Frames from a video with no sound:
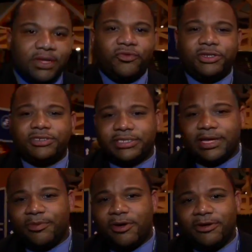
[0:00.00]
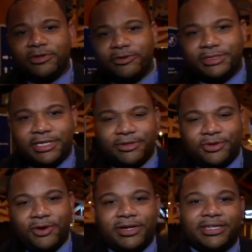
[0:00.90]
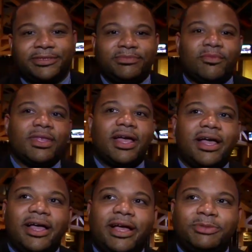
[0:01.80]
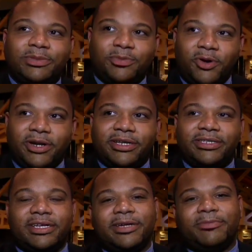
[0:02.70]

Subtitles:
Richard St. Paul, New Rochelle, New York. I'm supporting the